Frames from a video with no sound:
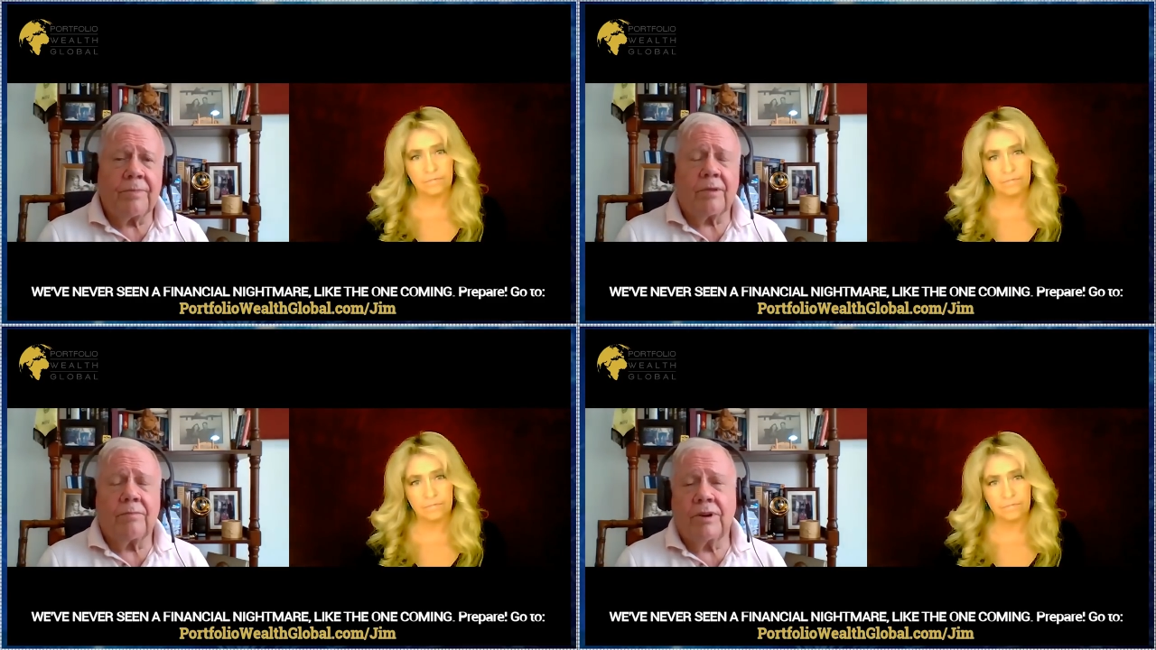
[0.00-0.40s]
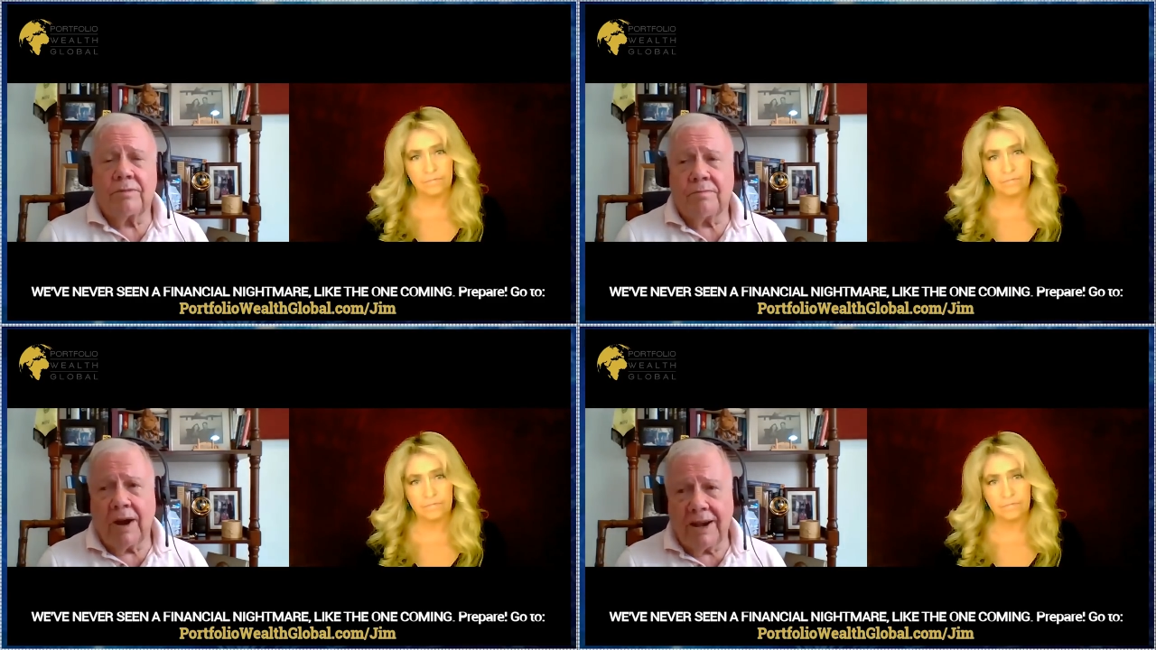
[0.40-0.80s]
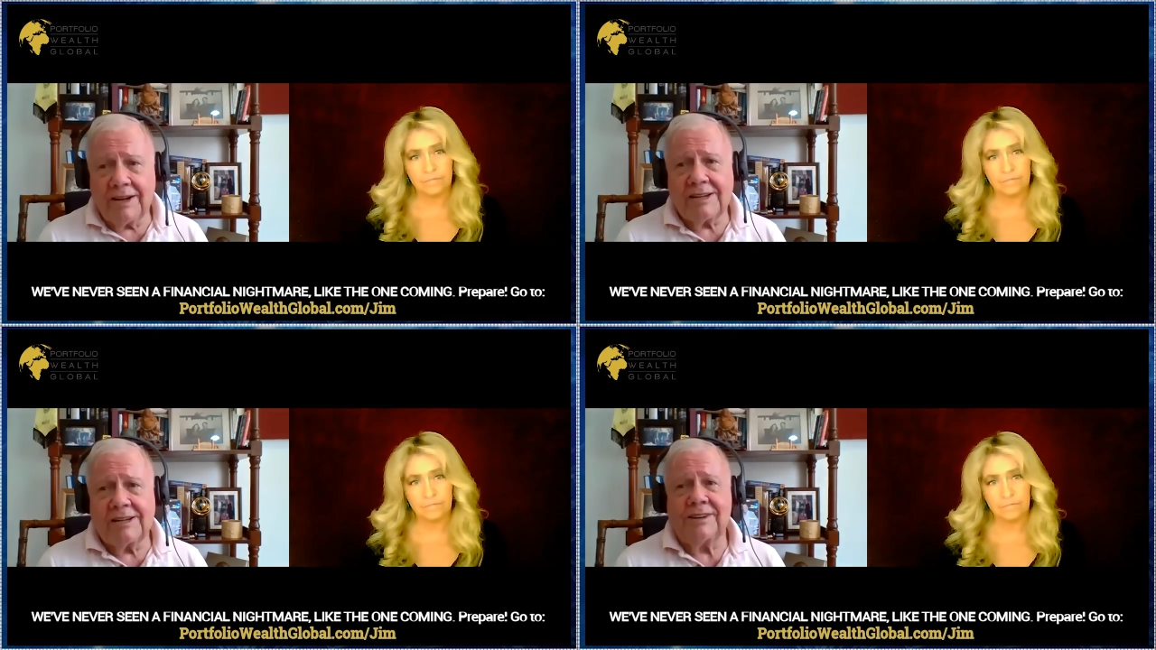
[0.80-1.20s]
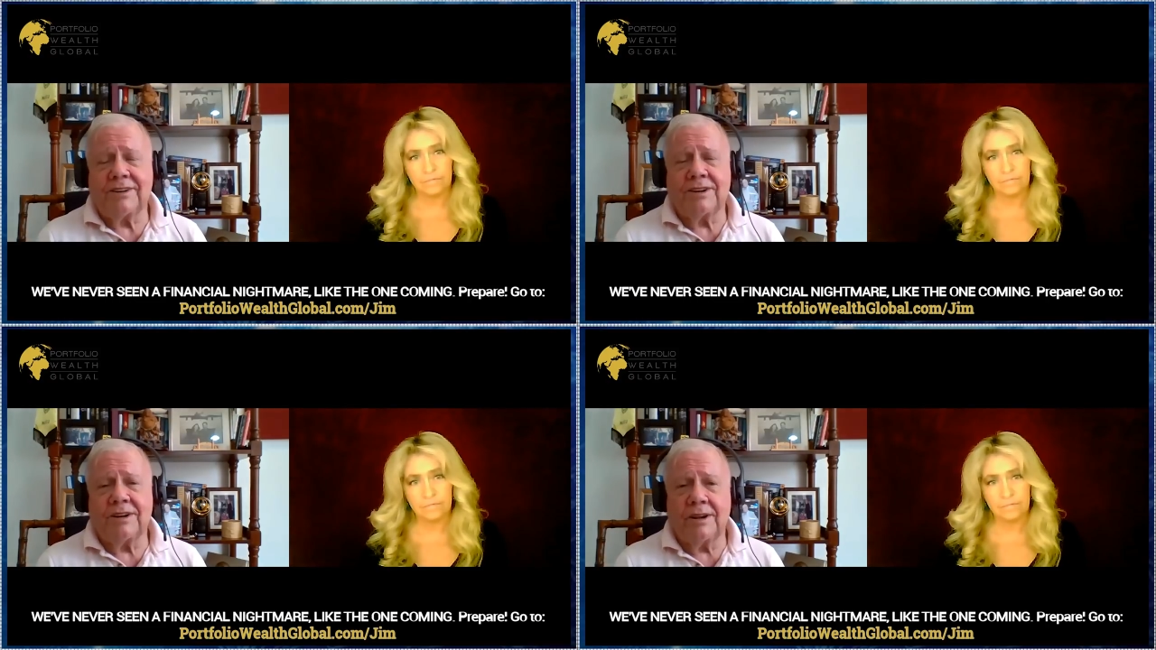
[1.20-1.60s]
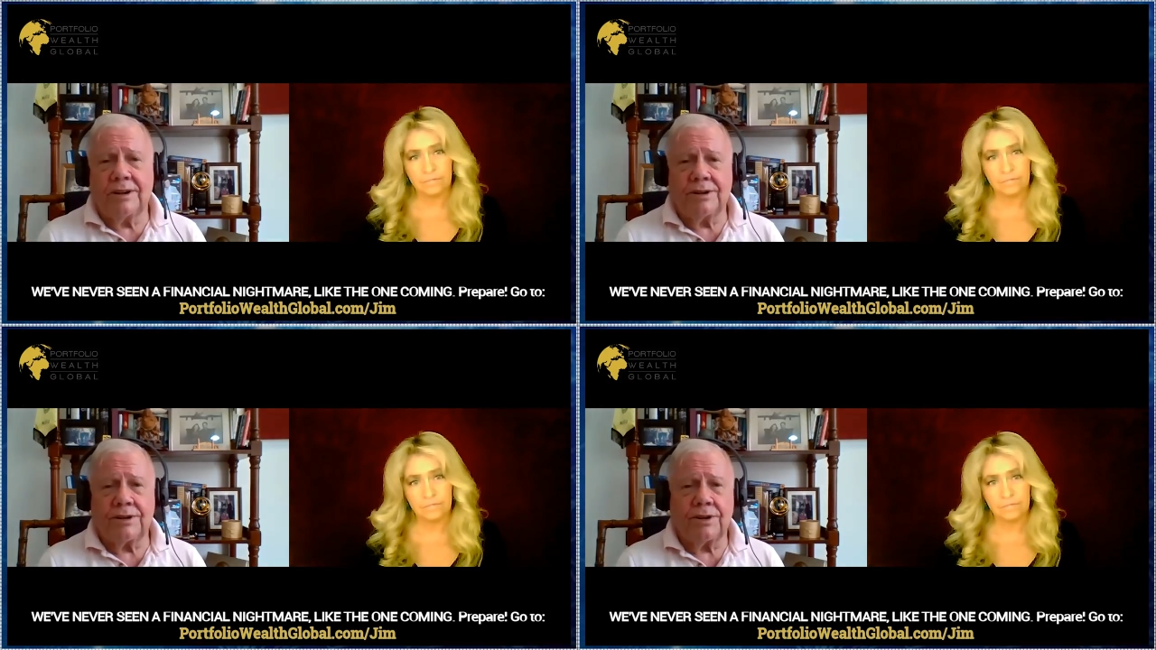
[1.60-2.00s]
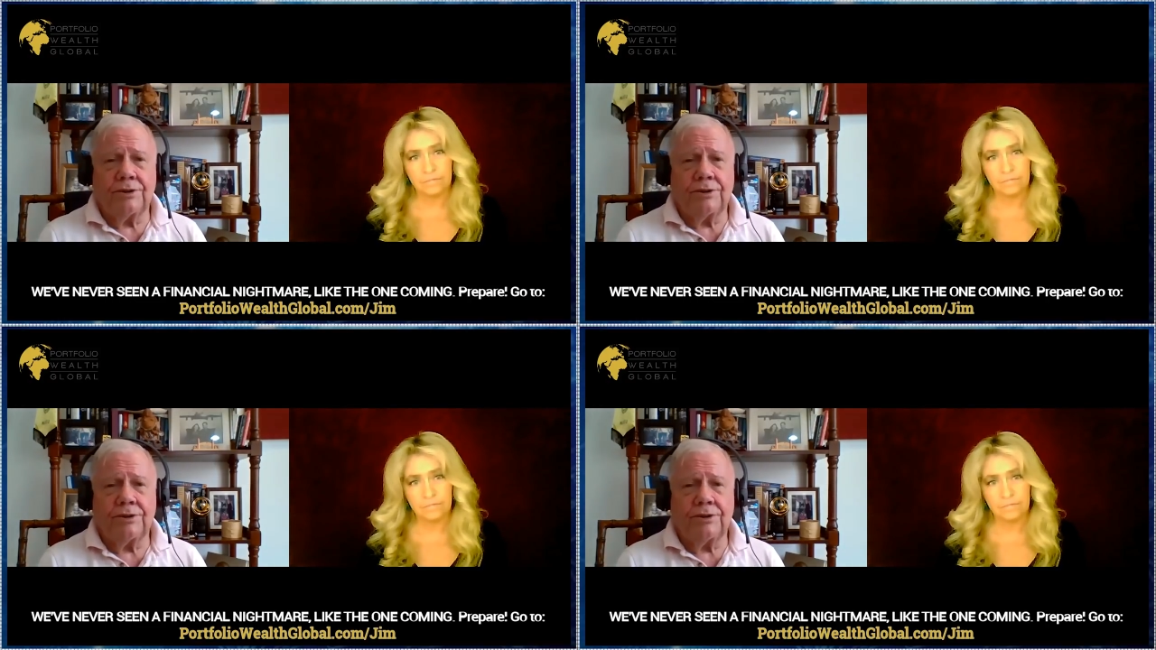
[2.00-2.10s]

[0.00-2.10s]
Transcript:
Speaker 1: But my decision is